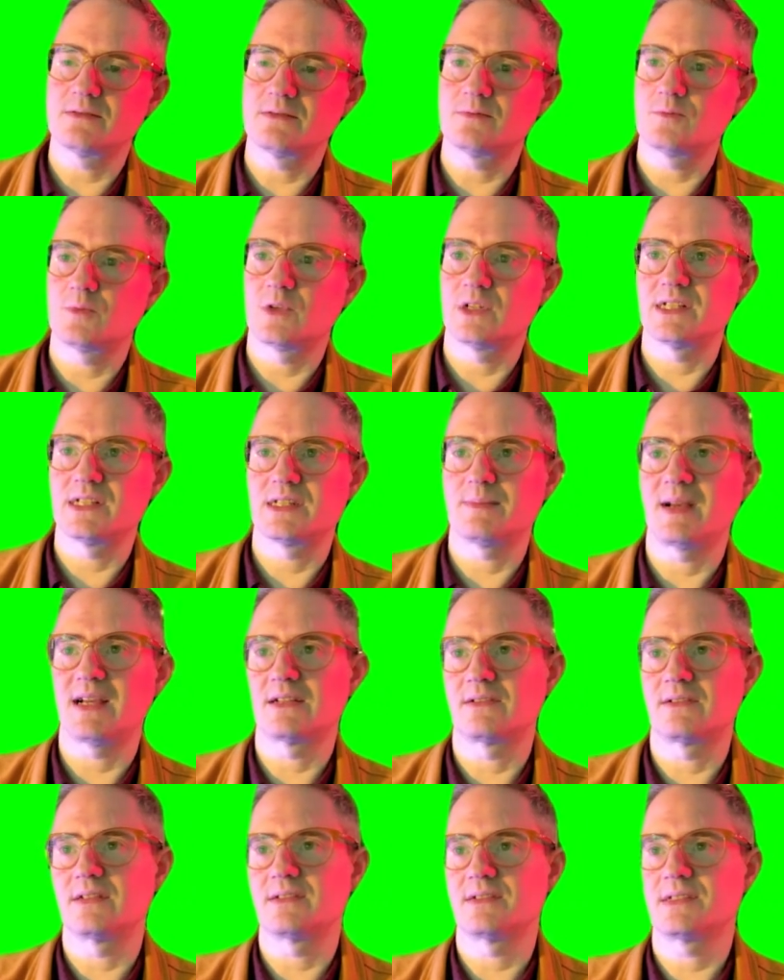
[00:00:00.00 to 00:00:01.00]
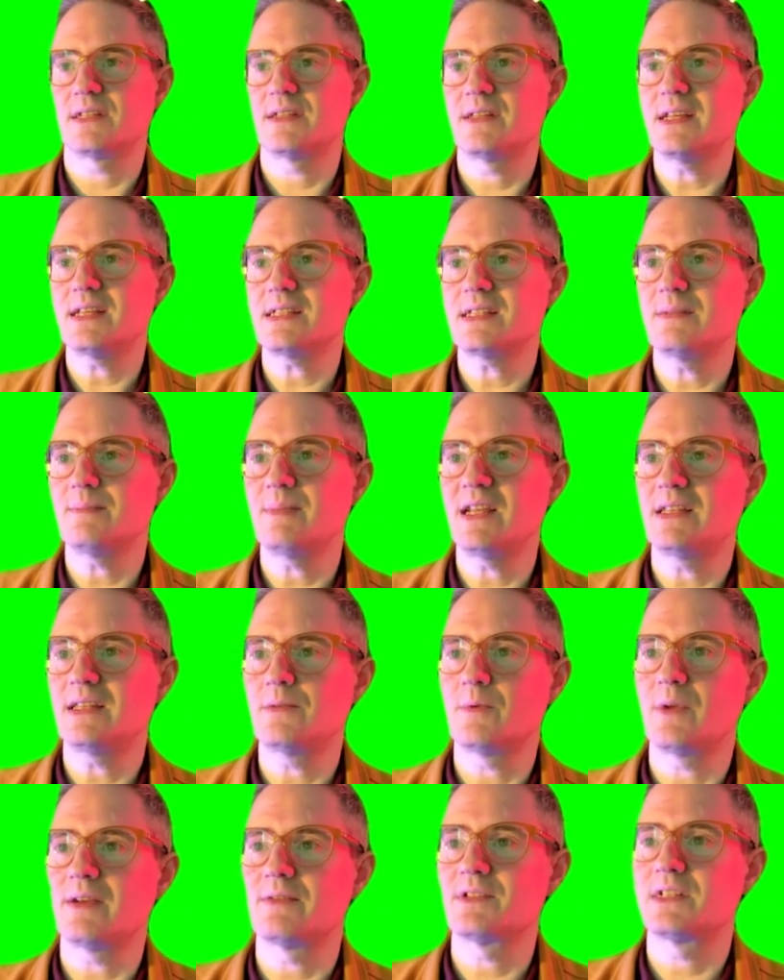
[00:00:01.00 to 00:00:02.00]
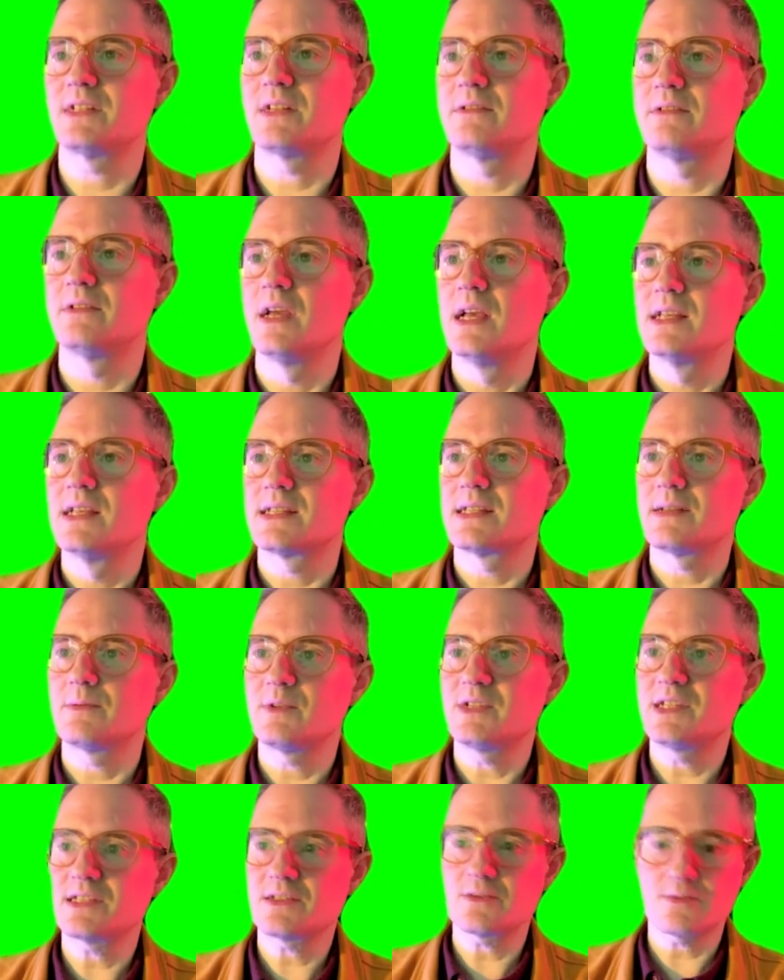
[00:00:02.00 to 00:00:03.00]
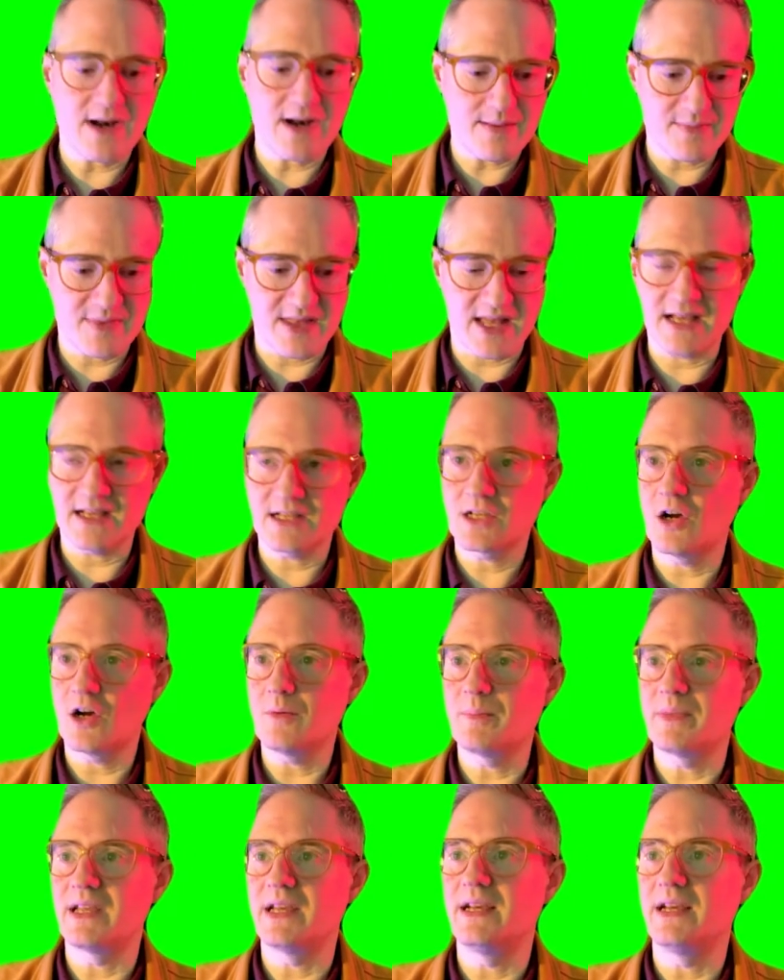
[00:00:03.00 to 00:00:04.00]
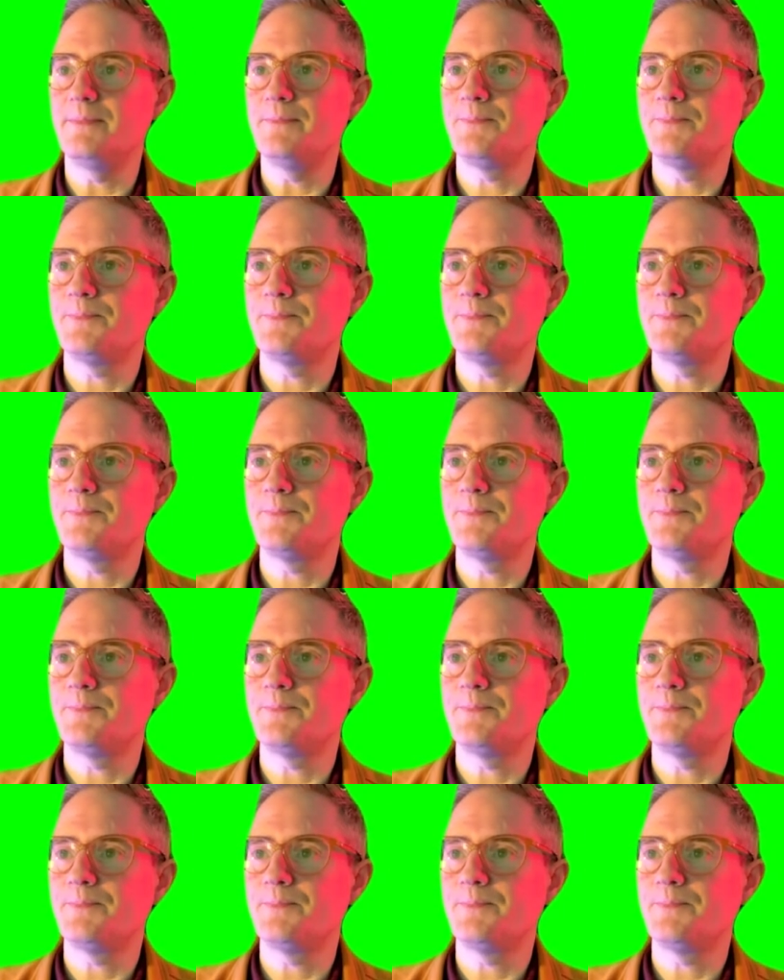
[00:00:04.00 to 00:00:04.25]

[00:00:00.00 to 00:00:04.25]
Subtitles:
1 is the background. So that's the main thing we have to do. So we just grab that, copy it,